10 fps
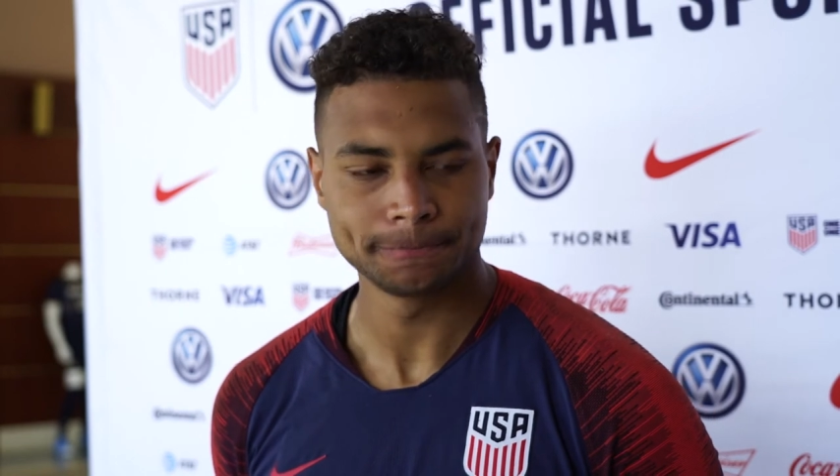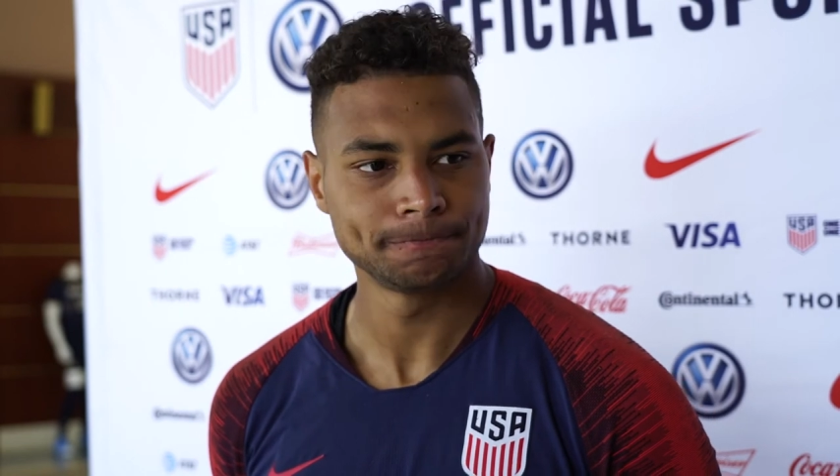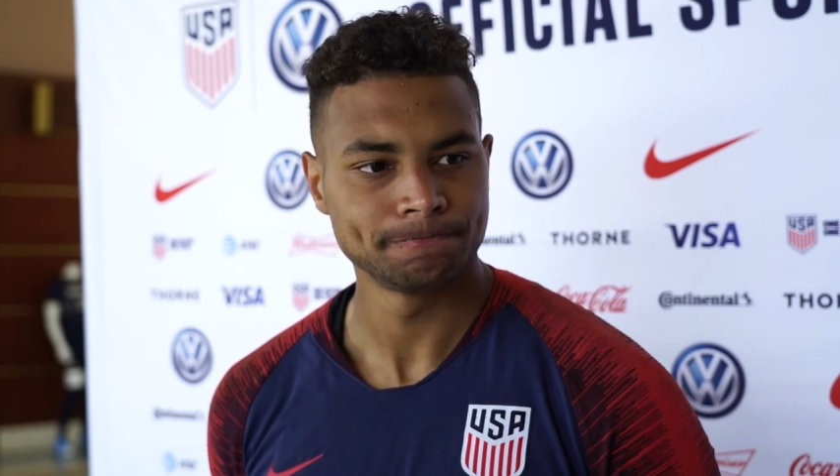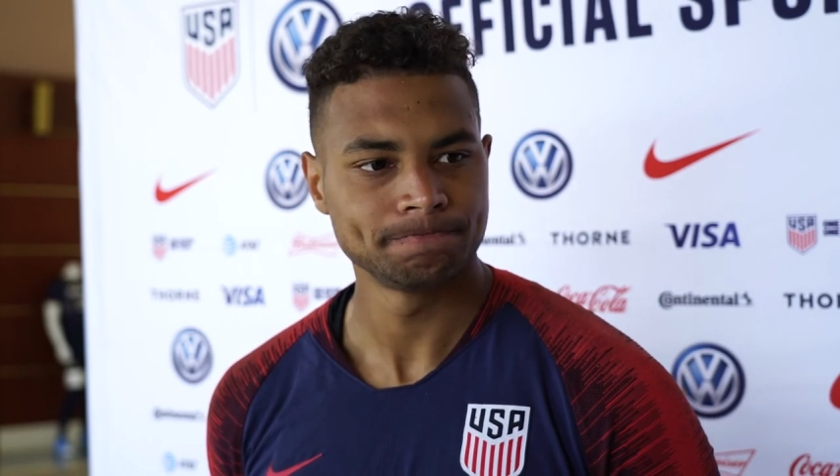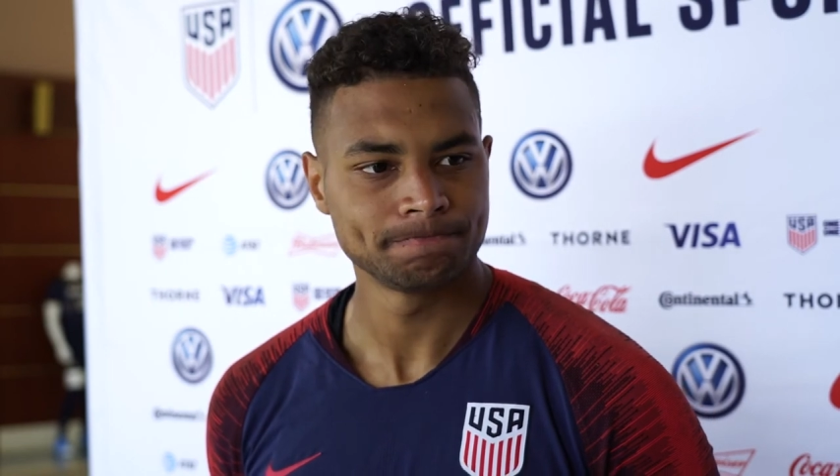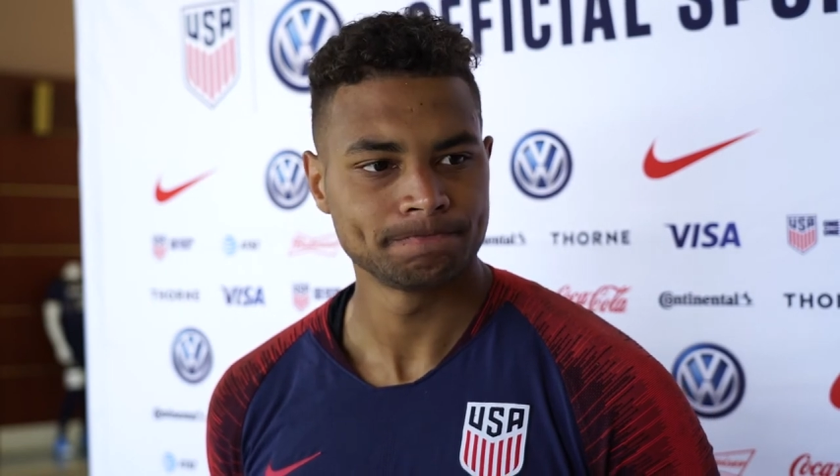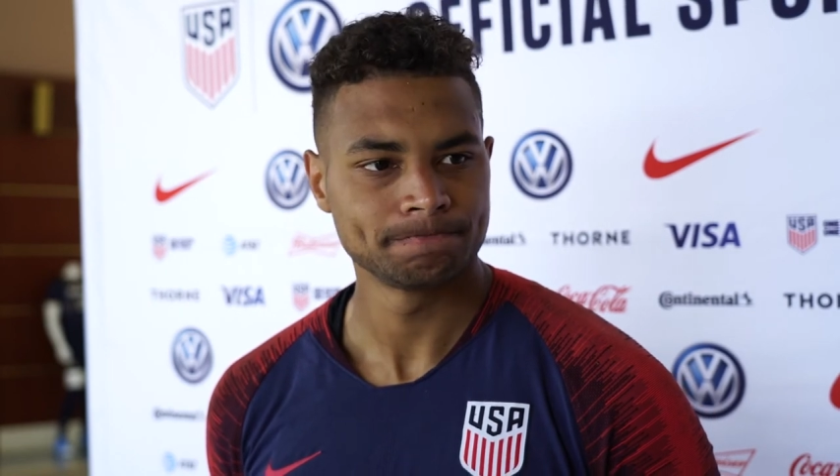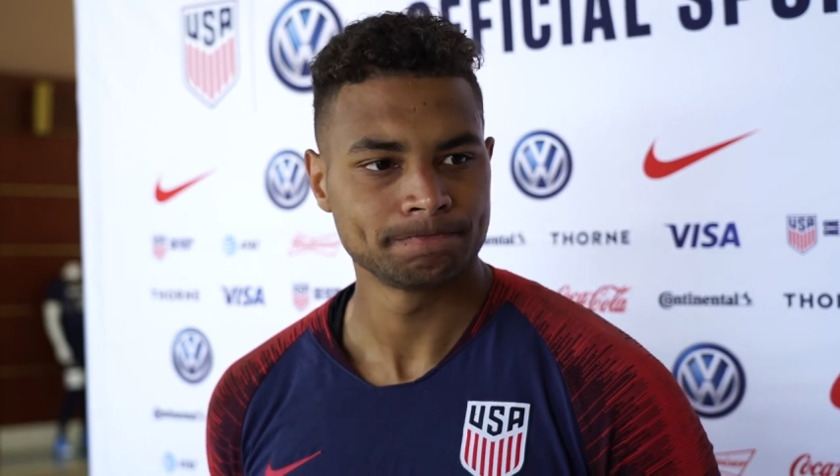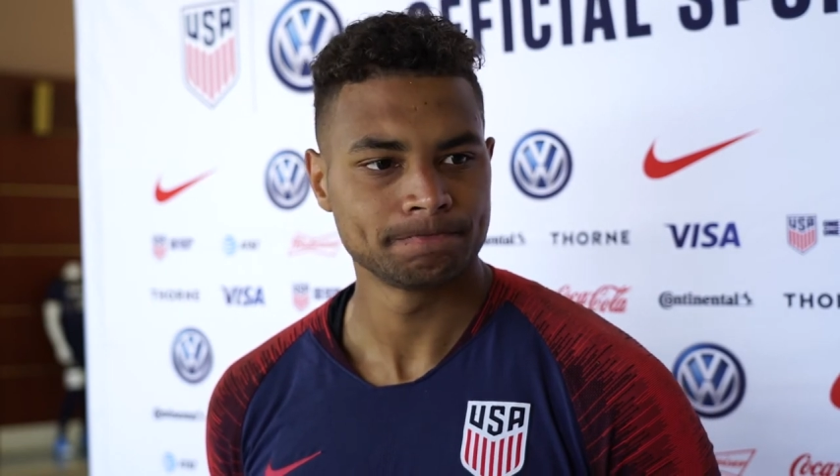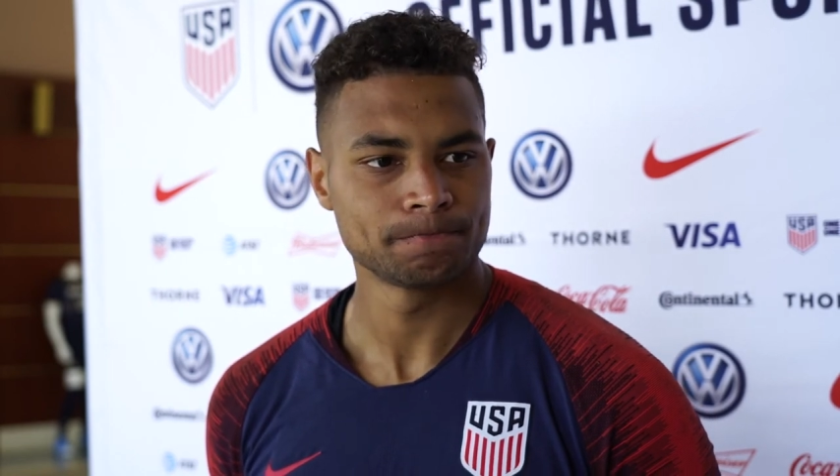But you're
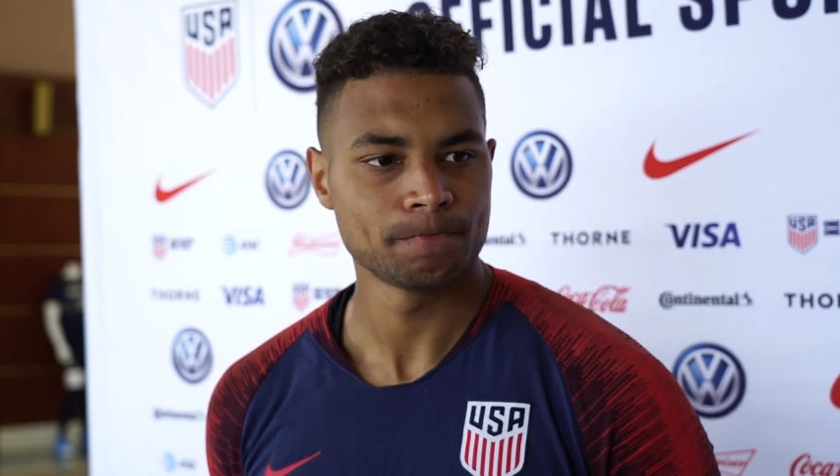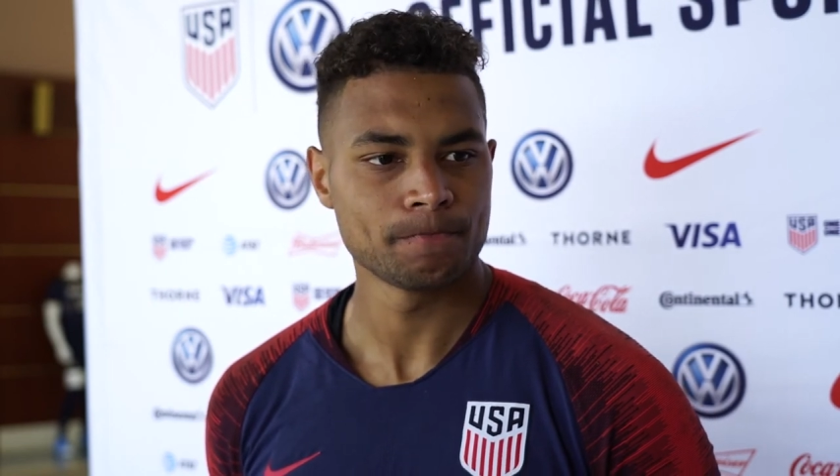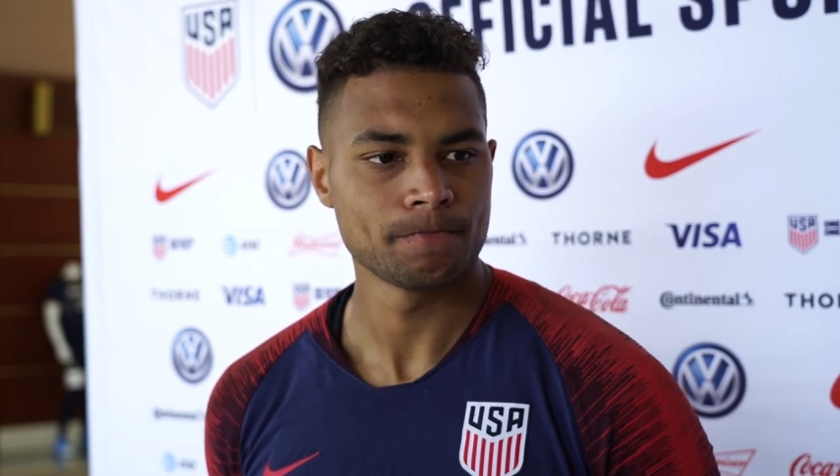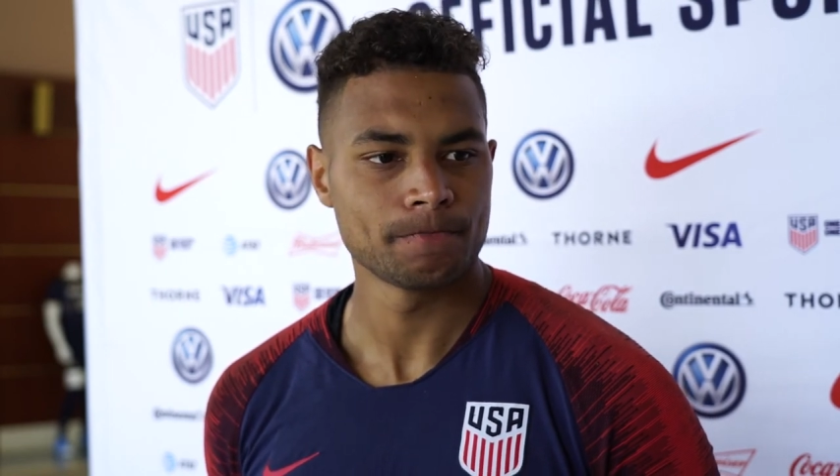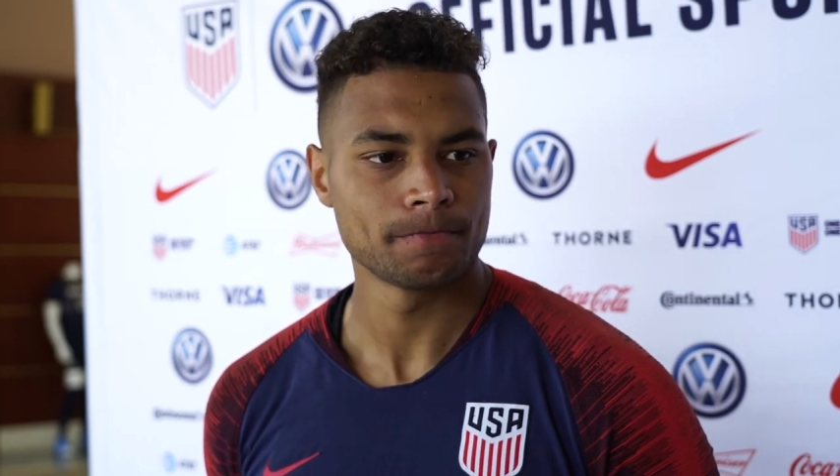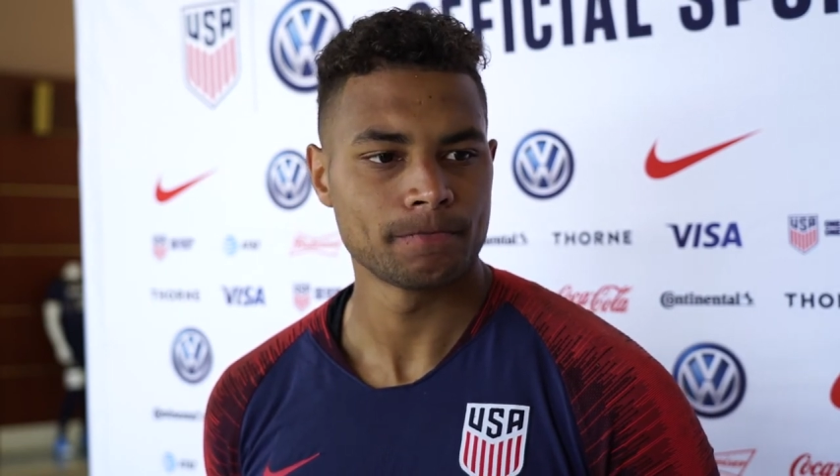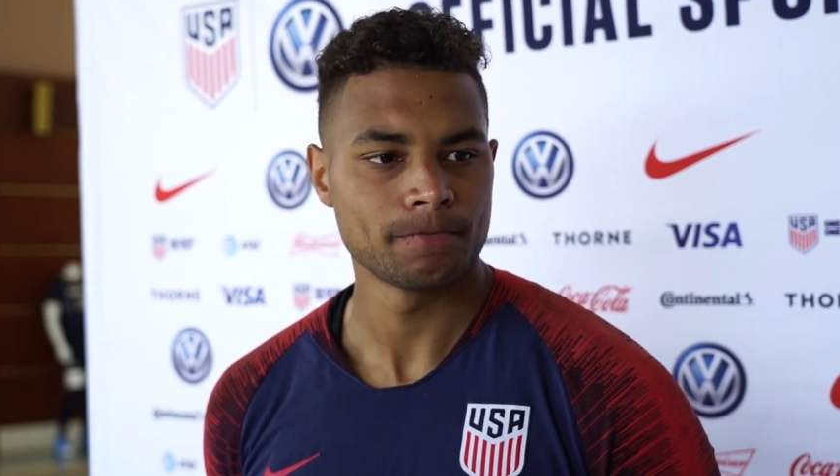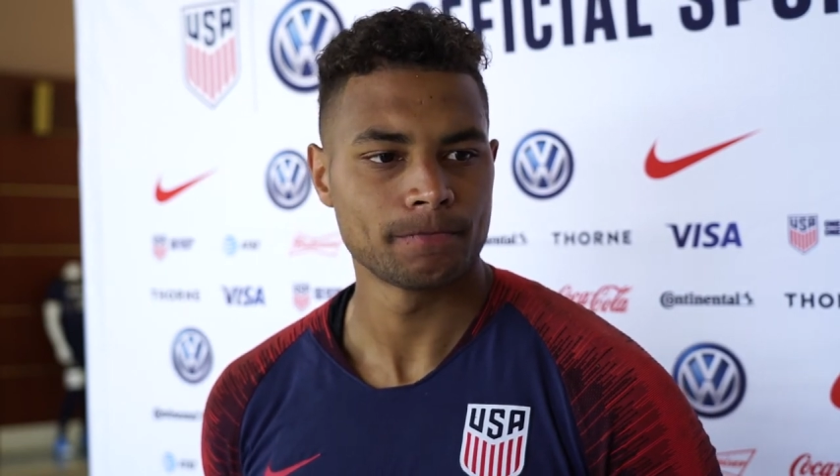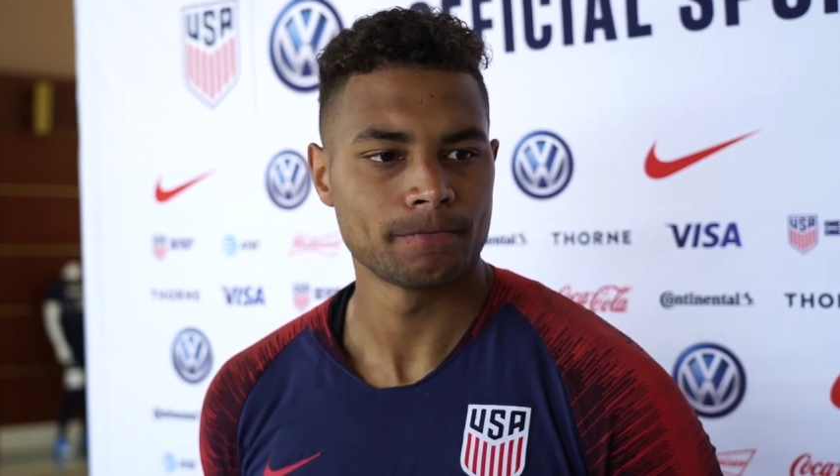making a transfer to one of the